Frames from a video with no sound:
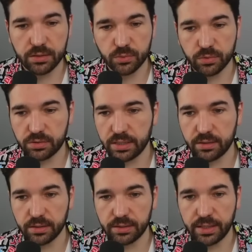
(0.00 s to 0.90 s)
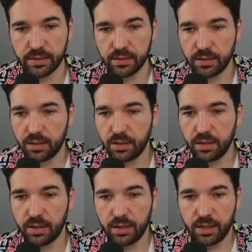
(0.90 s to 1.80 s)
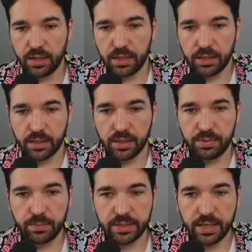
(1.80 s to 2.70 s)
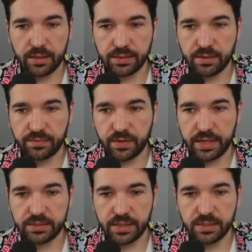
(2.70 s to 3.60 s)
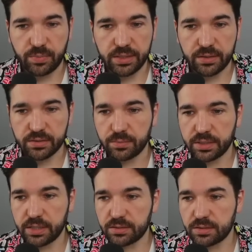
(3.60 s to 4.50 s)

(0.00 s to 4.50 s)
It's worth taking a look at that. People that identify as independent or something else.